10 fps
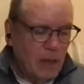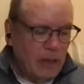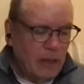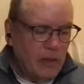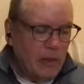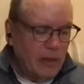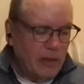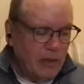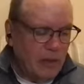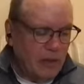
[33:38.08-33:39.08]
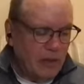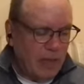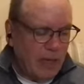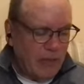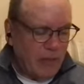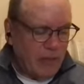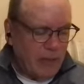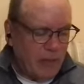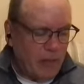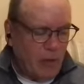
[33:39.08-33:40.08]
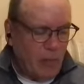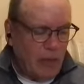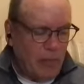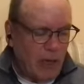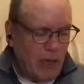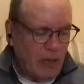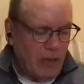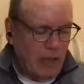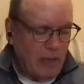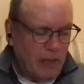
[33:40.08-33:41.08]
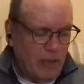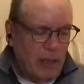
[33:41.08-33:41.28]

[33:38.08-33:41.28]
So the after that opening paragraph,